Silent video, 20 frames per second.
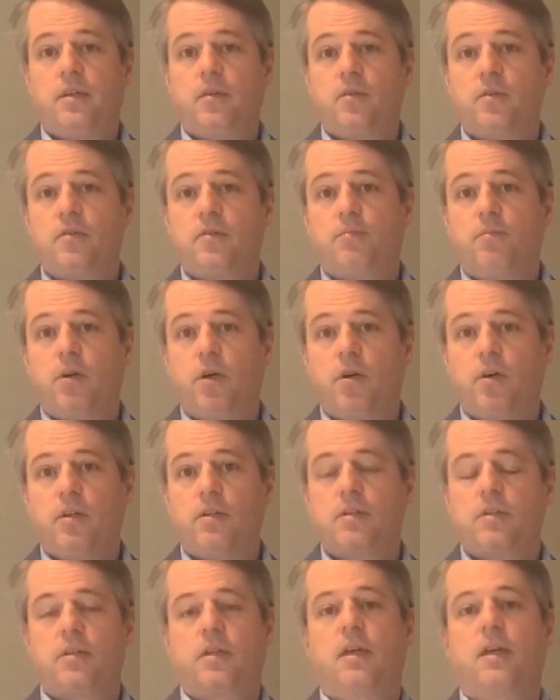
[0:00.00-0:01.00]
those
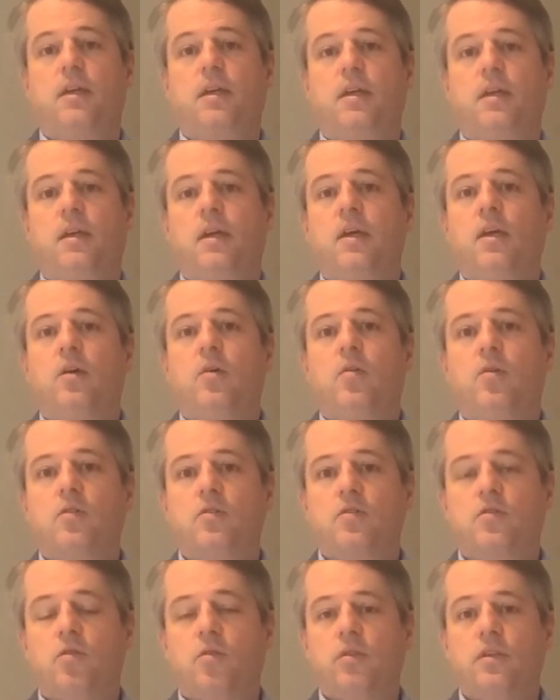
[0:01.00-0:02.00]
boils can
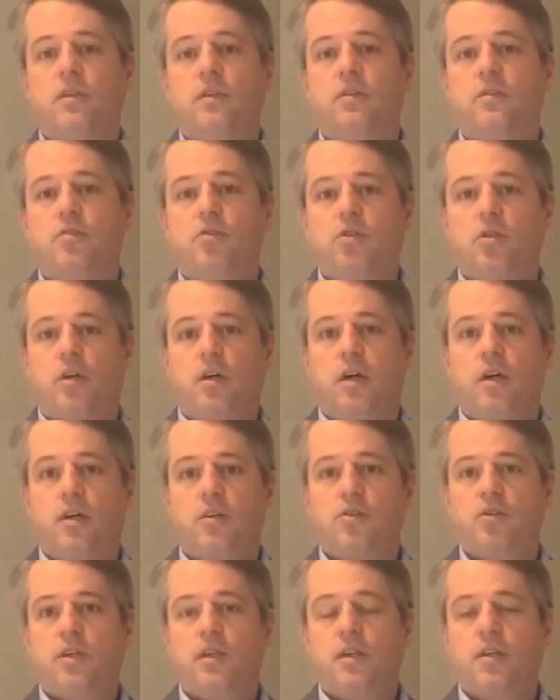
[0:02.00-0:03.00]
also
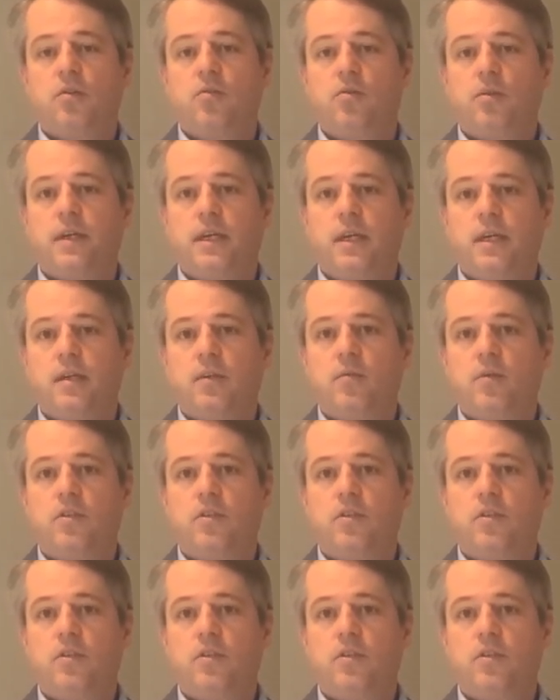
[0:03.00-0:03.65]
discharge and drain,